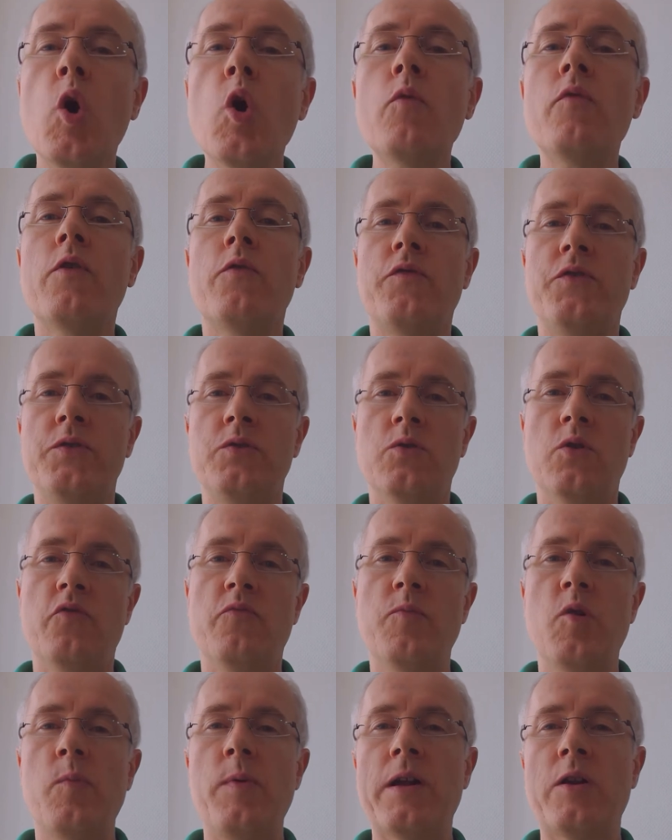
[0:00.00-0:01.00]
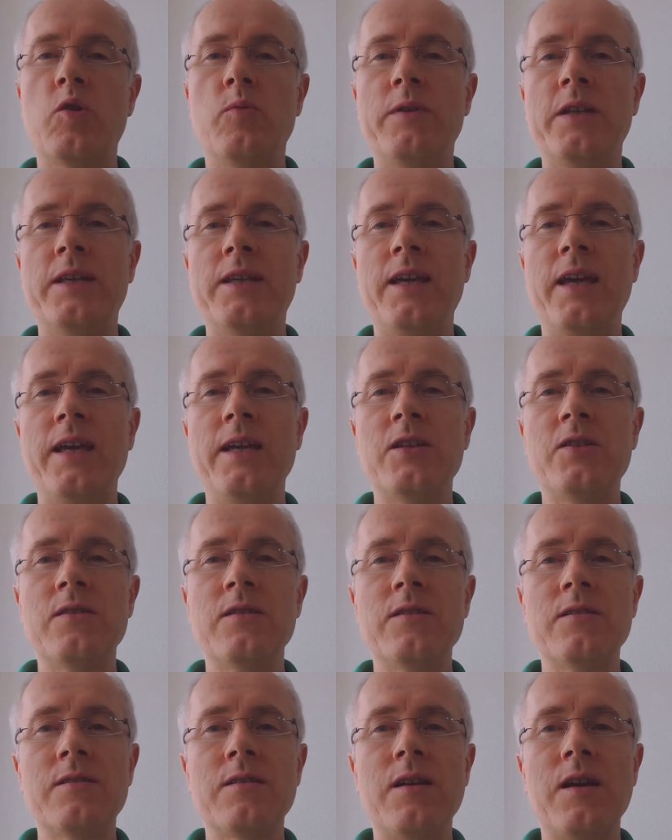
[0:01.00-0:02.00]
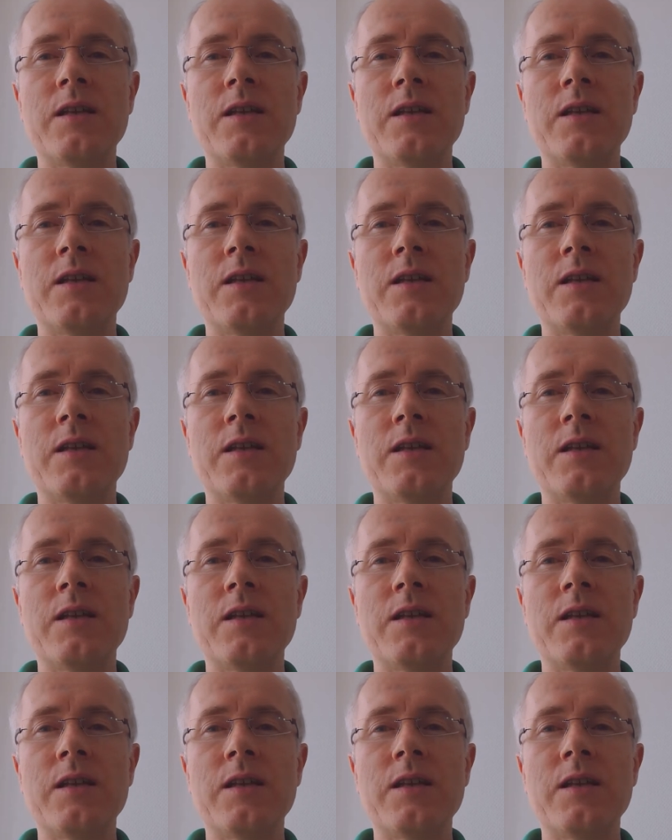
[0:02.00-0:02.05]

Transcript: overview of mobile communications,